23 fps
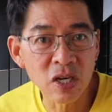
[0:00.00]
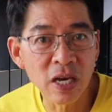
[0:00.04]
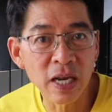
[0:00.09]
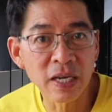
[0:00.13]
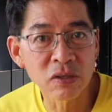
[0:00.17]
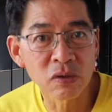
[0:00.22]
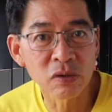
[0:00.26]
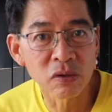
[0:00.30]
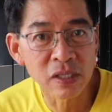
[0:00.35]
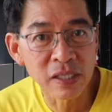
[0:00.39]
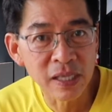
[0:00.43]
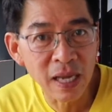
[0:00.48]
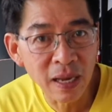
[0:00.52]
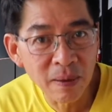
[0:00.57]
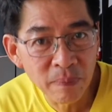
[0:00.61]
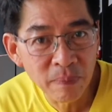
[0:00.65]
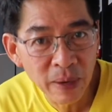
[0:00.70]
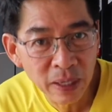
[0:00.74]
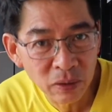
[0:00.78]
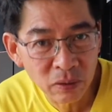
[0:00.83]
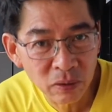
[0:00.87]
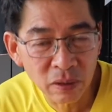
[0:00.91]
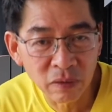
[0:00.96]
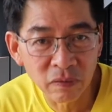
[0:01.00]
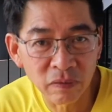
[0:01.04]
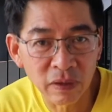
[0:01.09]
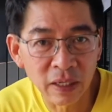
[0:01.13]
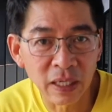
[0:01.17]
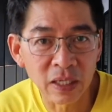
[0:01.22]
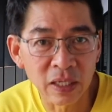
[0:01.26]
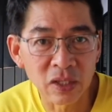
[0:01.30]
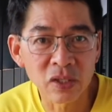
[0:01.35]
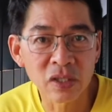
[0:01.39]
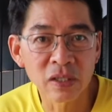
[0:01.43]
less to send back to the
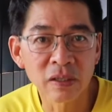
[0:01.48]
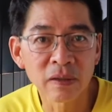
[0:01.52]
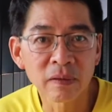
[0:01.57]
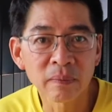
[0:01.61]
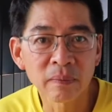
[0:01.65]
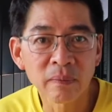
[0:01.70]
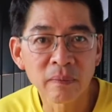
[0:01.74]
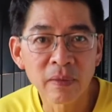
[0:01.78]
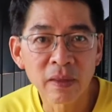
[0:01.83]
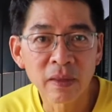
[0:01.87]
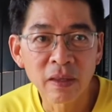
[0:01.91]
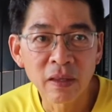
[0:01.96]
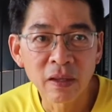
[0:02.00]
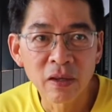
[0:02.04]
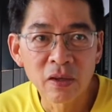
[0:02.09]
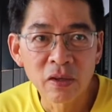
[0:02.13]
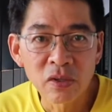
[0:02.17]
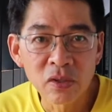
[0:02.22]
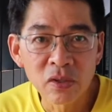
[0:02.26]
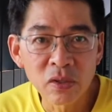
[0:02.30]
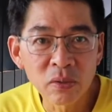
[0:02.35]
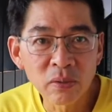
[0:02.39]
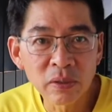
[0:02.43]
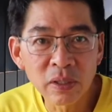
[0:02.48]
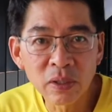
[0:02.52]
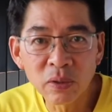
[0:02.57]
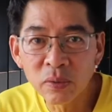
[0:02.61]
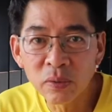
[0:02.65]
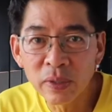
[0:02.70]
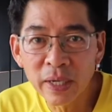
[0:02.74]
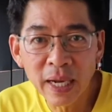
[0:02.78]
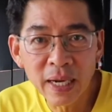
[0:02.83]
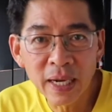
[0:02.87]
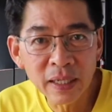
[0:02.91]
village. So the
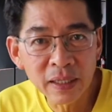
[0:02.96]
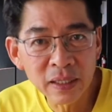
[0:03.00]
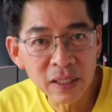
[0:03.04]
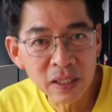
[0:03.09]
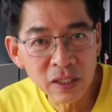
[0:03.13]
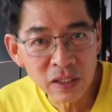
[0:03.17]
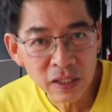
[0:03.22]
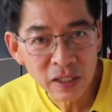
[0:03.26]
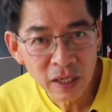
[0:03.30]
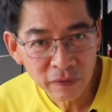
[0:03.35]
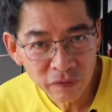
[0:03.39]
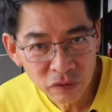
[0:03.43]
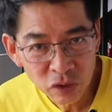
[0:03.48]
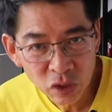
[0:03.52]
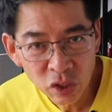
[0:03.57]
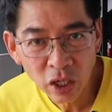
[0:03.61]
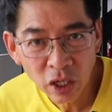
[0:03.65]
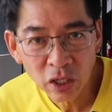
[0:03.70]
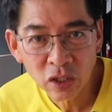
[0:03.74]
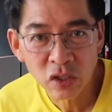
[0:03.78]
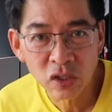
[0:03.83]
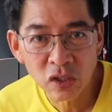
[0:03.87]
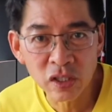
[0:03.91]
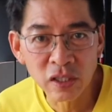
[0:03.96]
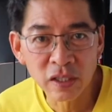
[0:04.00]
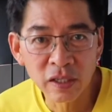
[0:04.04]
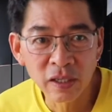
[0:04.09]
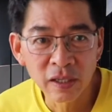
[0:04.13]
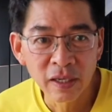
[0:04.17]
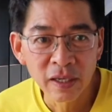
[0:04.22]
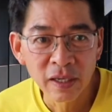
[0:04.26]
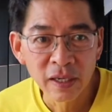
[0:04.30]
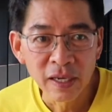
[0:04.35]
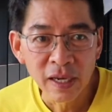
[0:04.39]
realities have changed.
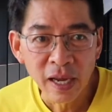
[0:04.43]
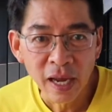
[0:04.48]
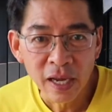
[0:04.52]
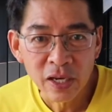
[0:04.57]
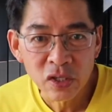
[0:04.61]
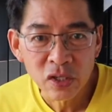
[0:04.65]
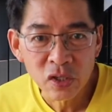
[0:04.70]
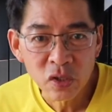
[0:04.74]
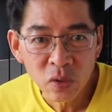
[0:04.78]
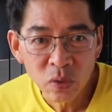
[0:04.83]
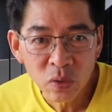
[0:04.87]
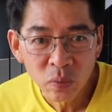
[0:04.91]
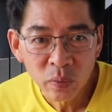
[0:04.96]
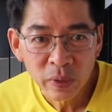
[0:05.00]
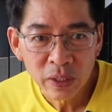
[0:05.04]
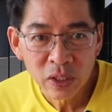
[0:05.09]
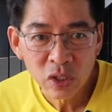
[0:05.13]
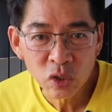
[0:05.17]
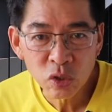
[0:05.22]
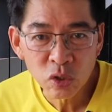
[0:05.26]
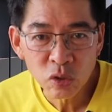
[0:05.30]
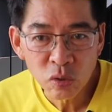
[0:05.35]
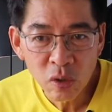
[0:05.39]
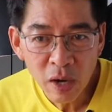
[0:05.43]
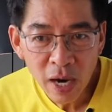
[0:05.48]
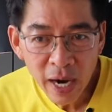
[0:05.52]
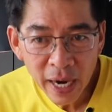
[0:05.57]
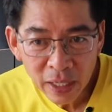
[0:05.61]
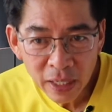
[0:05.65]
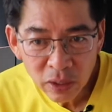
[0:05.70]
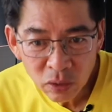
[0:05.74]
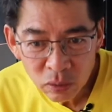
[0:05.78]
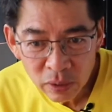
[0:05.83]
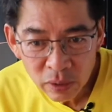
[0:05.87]
And so we
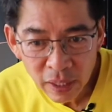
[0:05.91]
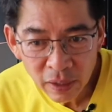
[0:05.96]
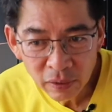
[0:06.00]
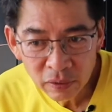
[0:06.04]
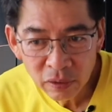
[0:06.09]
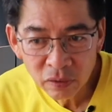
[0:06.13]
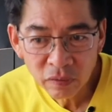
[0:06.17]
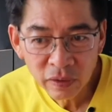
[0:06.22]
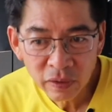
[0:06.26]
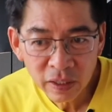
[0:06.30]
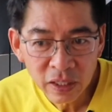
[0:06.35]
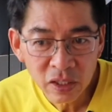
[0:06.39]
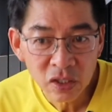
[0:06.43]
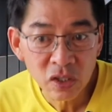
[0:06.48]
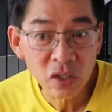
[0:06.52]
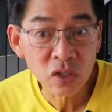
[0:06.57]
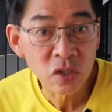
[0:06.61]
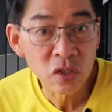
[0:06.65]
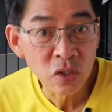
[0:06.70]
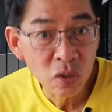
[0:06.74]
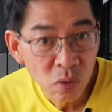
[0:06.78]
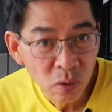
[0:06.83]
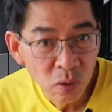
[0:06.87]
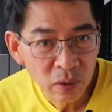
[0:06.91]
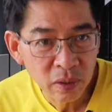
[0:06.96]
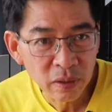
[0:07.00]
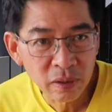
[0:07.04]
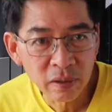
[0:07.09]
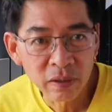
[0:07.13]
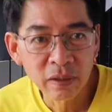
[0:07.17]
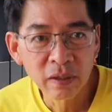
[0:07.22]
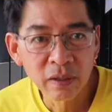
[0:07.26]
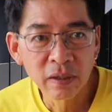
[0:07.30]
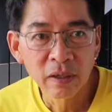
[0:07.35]
try to tell the villagers, look,
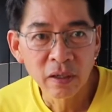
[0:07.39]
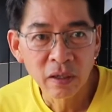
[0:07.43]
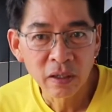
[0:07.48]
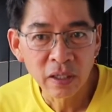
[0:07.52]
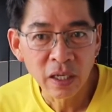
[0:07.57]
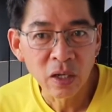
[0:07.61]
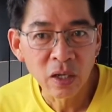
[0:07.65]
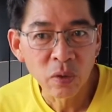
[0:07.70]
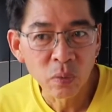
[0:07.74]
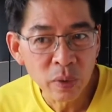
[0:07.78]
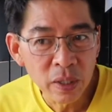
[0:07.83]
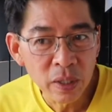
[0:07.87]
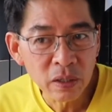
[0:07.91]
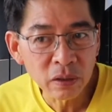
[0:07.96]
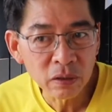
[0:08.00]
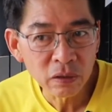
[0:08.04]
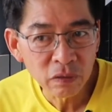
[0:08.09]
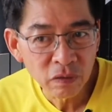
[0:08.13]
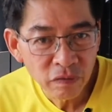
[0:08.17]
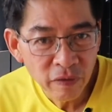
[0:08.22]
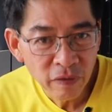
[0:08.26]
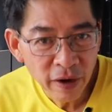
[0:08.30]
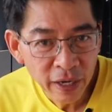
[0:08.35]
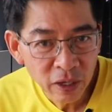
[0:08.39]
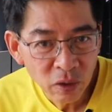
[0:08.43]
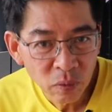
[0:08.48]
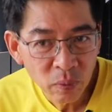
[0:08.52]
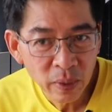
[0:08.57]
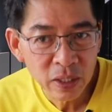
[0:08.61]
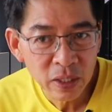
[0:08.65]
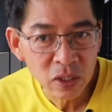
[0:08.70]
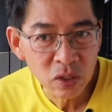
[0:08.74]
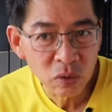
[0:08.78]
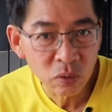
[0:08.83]
okay, we got to find
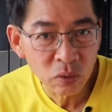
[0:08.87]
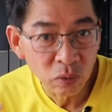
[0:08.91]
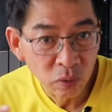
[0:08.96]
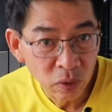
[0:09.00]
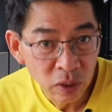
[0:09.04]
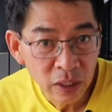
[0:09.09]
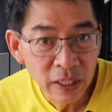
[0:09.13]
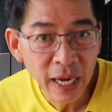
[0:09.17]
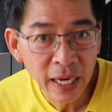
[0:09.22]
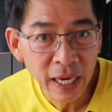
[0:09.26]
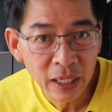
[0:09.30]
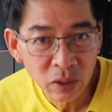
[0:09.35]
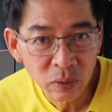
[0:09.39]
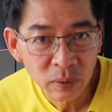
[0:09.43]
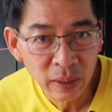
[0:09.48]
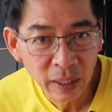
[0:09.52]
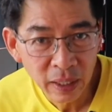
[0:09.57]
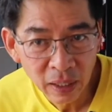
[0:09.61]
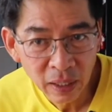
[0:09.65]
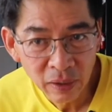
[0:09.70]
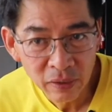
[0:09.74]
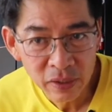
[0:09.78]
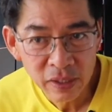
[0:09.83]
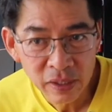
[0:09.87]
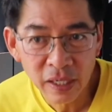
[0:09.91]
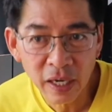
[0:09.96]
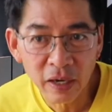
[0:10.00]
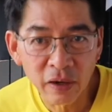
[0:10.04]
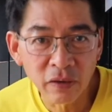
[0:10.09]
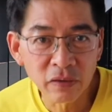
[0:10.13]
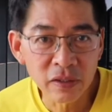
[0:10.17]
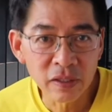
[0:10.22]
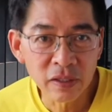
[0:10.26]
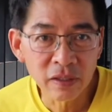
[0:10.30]
ways to re-educate
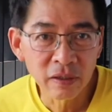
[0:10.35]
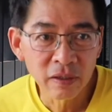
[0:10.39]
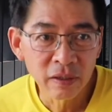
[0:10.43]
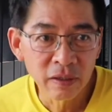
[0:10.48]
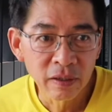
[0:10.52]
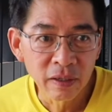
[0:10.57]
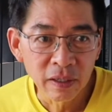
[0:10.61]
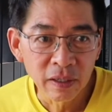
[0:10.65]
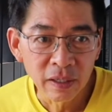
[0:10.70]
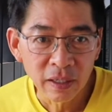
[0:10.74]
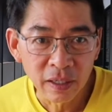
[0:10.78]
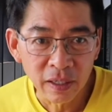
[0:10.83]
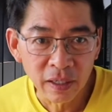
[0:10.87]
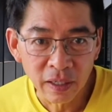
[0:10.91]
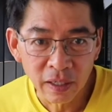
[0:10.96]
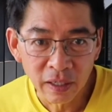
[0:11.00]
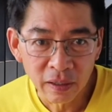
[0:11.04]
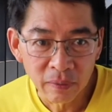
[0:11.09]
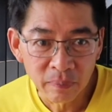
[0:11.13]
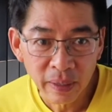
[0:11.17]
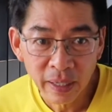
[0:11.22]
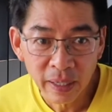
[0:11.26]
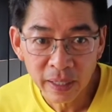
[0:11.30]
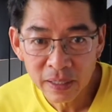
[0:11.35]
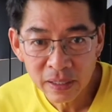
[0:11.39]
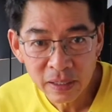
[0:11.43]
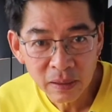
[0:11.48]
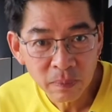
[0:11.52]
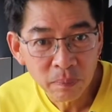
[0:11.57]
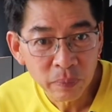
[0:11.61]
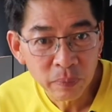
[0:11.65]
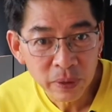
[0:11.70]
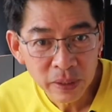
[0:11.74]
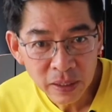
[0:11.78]
ourselves. In my
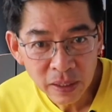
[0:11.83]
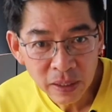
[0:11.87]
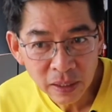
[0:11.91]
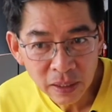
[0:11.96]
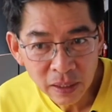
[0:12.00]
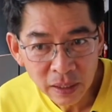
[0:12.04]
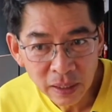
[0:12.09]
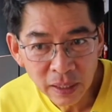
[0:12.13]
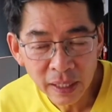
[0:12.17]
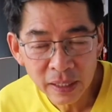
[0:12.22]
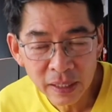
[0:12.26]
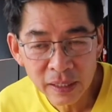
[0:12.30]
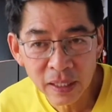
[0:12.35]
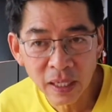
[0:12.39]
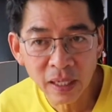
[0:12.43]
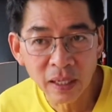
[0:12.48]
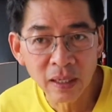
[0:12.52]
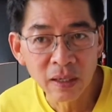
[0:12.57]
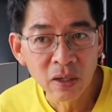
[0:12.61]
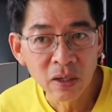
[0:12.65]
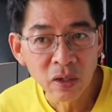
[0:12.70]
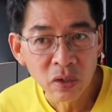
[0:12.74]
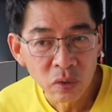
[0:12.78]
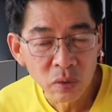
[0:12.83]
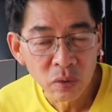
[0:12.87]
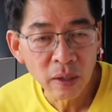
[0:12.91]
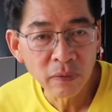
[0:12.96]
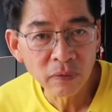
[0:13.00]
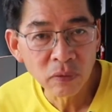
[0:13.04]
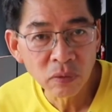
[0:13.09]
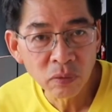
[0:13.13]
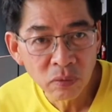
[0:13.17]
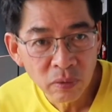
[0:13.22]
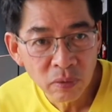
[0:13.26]
simplicity, I say, you
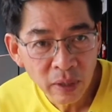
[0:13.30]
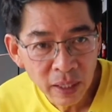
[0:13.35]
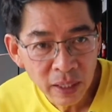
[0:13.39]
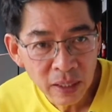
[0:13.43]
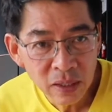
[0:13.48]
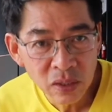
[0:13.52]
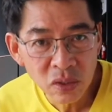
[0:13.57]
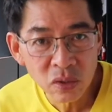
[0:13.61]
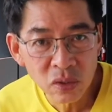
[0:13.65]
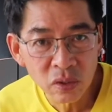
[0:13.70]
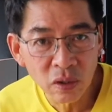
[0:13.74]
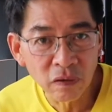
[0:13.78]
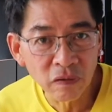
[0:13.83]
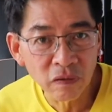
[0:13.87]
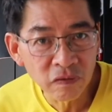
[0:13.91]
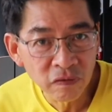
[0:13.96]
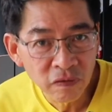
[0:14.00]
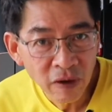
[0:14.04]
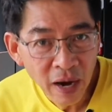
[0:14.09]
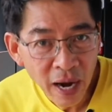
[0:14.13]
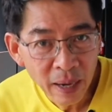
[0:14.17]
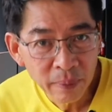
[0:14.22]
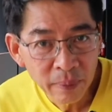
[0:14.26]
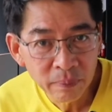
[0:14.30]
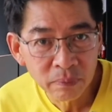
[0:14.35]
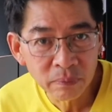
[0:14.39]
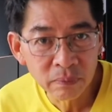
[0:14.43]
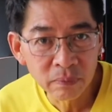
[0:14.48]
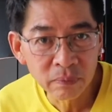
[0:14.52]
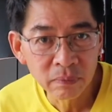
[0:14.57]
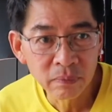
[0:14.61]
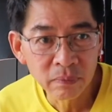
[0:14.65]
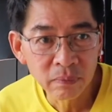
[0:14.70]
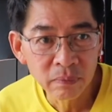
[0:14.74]
have to raise your farm
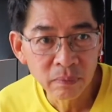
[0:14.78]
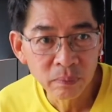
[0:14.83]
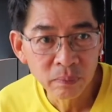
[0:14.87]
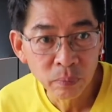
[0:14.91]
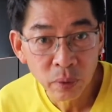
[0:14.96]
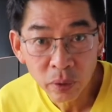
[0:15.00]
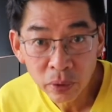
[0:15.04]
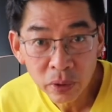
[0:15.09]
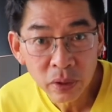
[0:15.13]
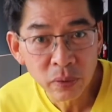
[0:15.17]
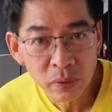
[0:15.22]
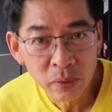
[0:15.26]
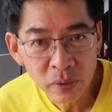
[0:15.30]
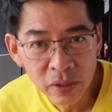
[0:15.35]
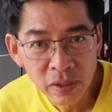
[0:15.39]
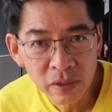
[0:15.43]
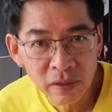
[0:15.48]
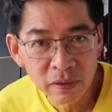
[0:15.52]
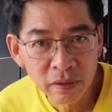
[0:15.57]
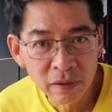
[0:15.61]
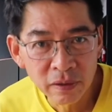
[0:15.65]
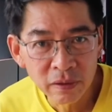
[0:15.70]
produce,